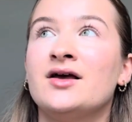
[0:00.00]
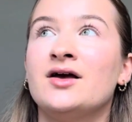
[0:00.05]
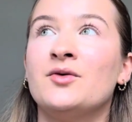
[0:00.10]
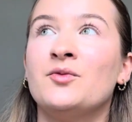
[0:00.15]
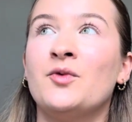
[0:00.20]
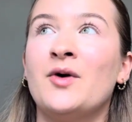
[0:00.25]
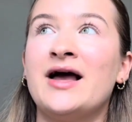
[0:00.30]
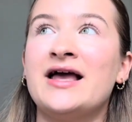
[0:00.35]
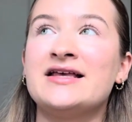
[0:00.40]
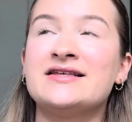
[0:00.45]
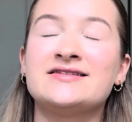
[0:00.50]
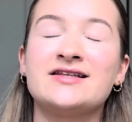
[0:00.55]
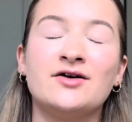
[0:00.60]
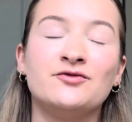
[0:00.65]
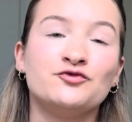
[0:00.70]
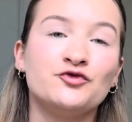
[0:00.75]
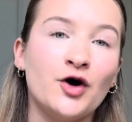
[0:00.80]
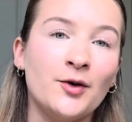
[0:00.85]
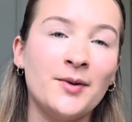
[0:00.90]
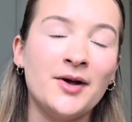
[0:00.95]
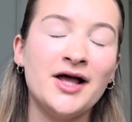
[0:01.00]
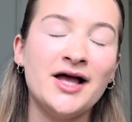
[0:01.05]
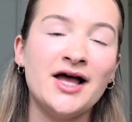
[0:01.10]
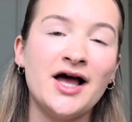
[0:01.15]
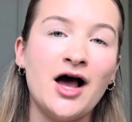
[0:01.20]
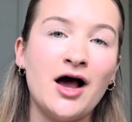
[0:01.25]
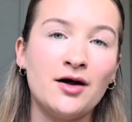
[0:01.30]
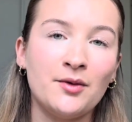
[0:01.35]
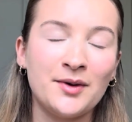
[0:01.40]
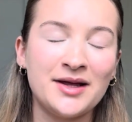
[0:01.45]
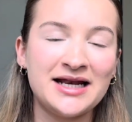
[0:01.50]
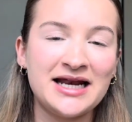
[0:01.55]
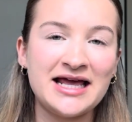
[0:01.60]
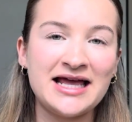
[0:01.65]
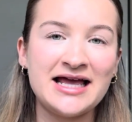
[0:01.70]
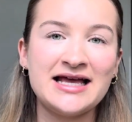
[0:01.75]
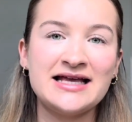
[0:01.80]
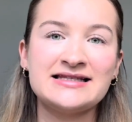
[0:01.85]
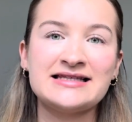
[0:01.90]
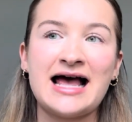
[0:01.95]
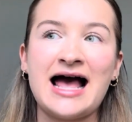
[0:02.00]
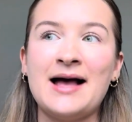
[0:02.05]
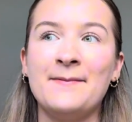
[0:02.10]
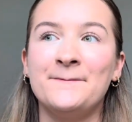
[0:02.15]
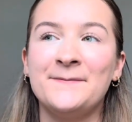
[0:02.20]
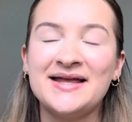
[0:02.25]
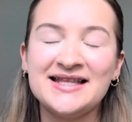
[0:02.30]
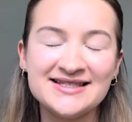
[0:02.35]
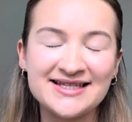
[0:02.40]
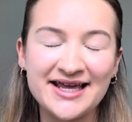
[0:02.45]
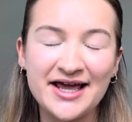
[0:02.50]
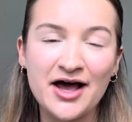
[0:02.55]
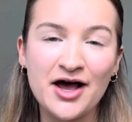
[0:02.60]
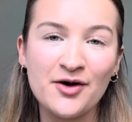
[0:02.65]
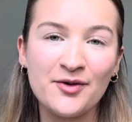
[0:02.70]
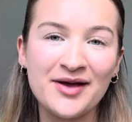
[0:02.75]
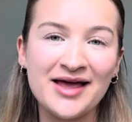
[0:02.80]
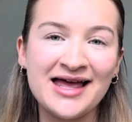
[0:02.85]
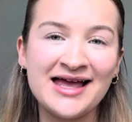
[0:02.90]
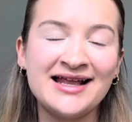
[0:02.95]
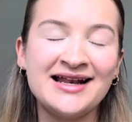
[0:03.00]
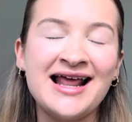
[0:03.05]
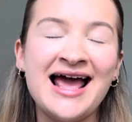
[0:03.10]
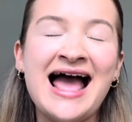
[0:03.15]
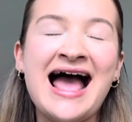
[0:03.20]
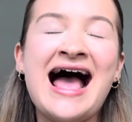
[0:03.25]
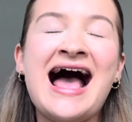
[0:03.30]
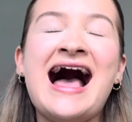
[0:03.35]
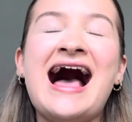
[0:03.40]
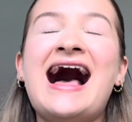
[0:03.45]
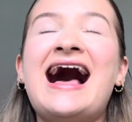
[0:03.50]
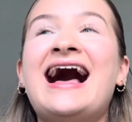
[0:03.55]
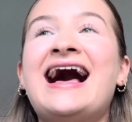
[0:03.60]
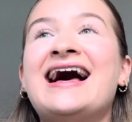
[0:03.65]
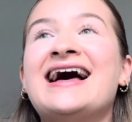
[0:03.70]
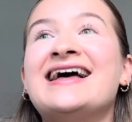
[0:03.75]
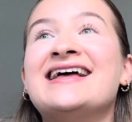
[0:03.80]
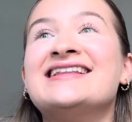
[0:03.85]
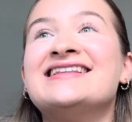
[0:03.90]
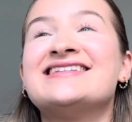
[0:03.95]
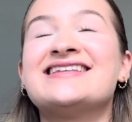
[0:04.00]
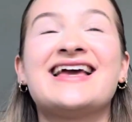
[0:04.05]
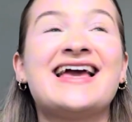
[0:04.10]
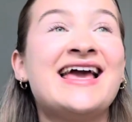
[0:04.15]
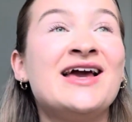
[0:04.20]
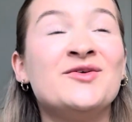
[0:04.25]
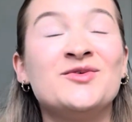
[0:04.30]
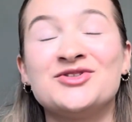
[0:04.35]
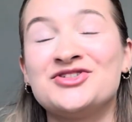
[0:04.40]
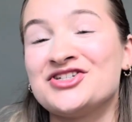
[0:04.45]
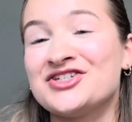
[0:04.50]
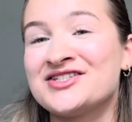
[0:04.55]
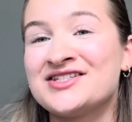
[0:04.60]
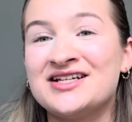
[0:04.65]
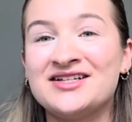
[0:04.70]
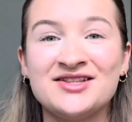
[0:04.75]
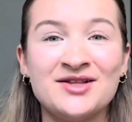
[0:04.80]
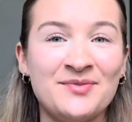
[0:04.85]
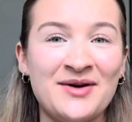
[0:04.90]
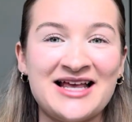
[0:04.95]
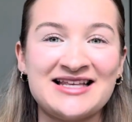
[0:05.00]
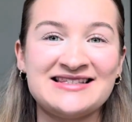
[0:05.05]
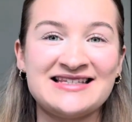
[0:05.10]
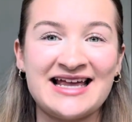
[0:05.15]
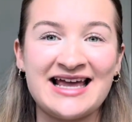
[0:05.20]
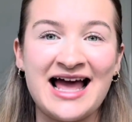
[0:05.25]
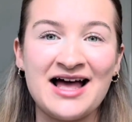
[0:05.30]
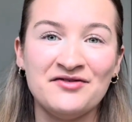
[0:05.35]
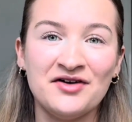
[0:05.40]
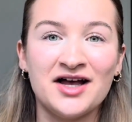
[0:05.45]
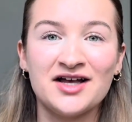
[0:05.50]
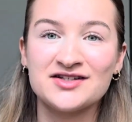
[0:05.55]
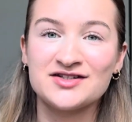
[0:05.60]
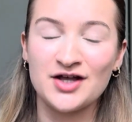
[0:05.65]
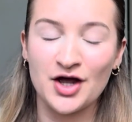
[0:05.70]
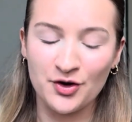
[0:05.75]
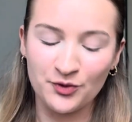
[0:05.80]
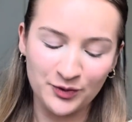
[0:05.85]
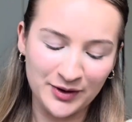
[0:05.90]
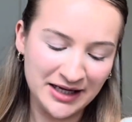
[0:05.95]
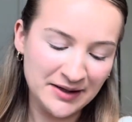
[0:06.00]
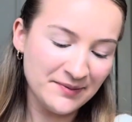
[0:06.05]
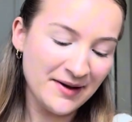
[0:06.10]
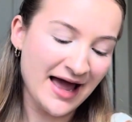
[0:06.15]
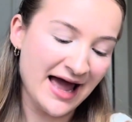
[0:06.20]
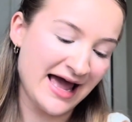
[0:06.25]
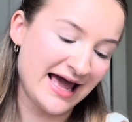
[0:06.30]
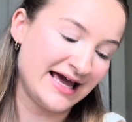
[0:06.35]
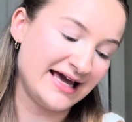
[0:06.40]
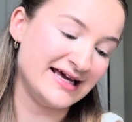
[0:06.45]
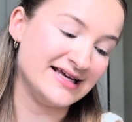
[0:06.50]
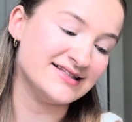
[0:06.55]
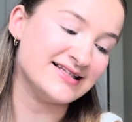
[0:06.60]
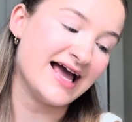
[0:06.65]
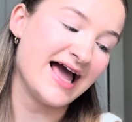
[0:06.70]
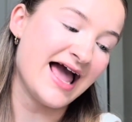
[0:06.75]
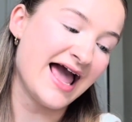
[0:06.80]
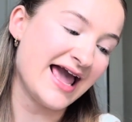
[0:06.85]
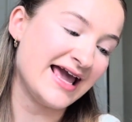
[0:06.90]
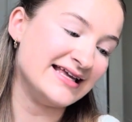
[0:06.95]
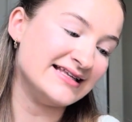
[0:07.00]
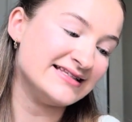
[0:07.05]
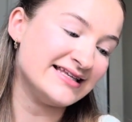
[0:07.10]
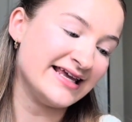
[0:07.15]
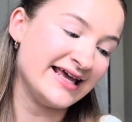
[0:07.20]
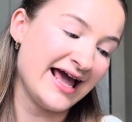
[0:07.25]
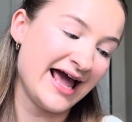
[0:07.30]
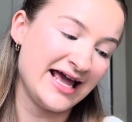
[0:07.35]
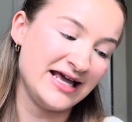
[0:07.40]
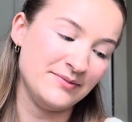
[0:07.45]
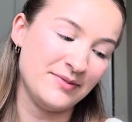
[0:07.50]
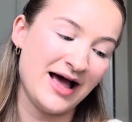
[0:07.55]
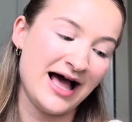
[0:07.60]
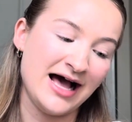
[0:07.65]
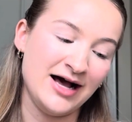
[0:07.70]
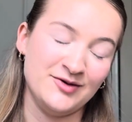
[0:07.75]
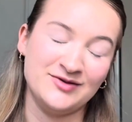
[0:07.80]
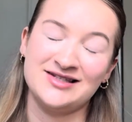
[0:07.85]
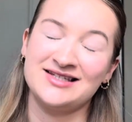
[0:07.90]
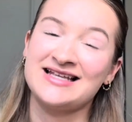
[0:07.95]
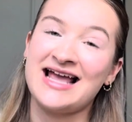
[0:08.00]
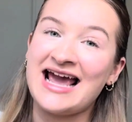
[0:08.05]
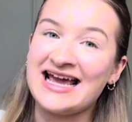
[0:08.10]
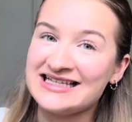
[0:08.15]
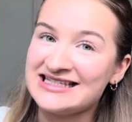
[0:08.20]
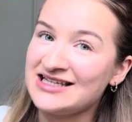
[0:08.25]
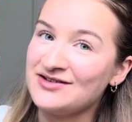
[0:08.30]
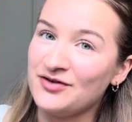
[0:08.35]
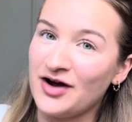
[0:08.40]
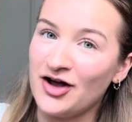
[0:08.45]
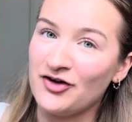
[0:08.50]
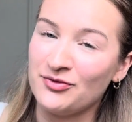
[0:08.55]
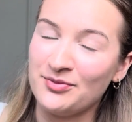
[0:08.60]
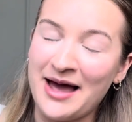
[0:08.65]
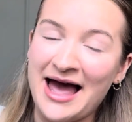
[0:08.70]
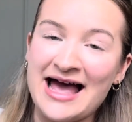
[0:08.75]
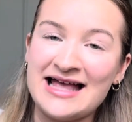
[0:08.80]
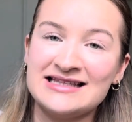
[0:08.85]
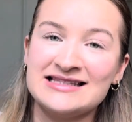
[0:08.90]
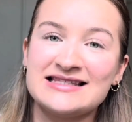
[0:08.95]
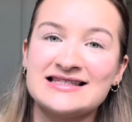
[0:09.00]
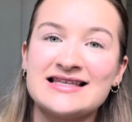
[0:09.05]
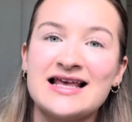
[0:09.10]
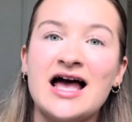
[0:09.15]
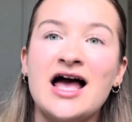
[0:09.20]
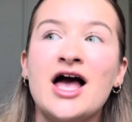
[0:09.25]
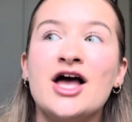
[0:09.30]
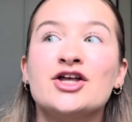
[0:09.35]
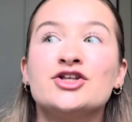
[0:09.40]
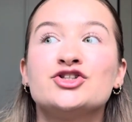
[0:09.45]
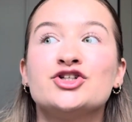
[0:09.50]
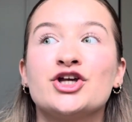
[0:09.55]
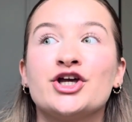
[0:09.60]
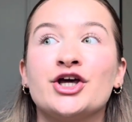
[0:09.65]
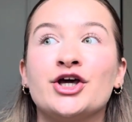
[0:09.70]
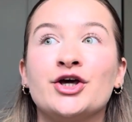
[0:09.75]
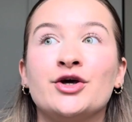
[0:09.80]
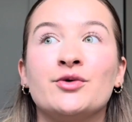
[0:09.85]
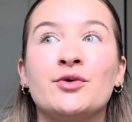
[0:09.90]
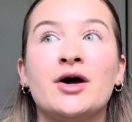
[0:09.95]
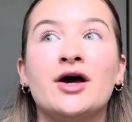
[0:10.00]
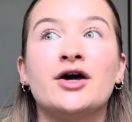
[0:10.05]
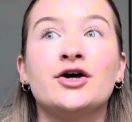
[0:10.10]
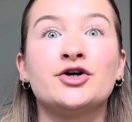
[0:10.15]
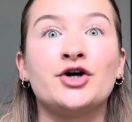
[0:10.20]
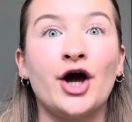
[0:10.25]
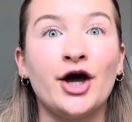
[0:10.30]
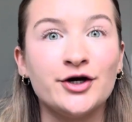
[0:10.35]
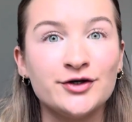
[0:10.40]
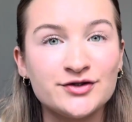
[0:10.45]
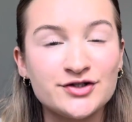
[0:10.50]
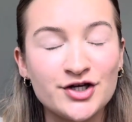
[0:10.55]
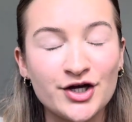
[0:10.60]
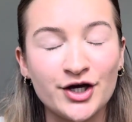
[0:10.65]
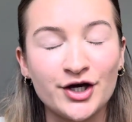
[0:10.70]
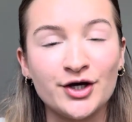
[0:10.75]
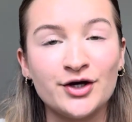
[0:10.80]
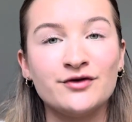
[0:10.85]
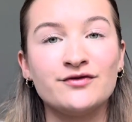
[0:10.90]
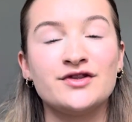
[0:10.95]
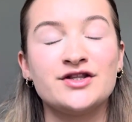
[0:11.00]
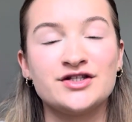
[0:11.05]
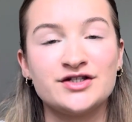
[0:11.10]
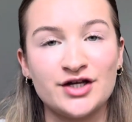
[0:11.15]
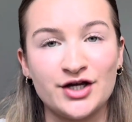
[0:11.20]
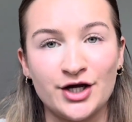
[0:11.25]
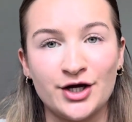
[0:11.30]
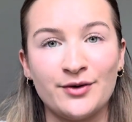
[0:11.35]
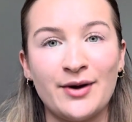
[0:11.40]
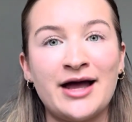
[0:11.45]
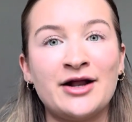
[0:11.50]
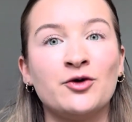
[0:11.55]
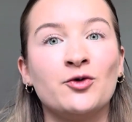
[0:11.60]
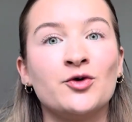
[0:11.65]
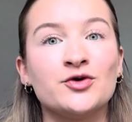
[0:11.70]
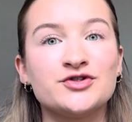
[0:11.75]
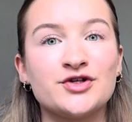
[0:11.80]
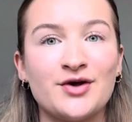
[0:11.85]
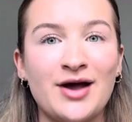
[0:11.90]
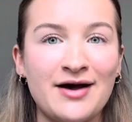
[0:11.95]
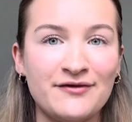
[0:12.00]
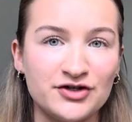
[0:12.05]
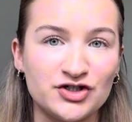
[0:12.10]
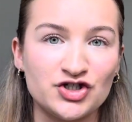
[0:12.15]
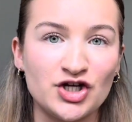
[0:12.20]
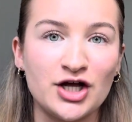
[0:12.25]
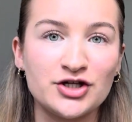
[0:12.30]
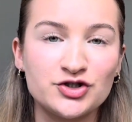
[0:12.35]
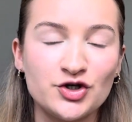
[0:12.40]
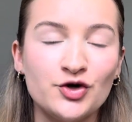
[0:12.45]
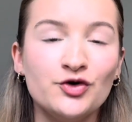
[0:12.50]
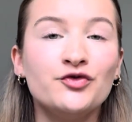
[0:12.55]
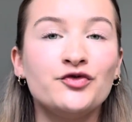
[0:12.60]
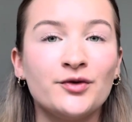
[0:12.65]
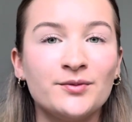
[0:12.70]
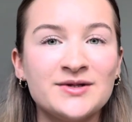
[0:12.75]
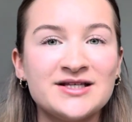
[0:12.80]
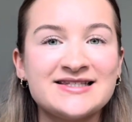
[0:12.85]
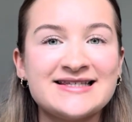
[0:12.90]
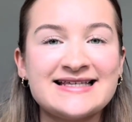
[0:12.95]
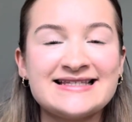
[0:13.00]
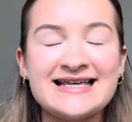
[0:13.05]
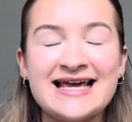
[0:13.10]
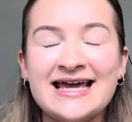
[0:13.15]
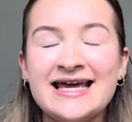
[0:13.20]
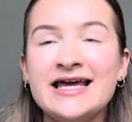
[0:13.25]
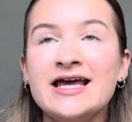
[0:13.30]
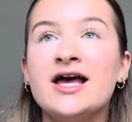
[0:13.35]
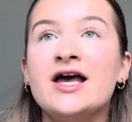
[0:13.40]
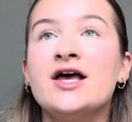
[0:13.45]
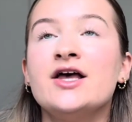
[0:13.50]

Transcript: Robert Irwin is, and Bindi Irwin, and it was just the best day ever. So we paid £88.85 to go to the zoo and also have a shuttle from the city.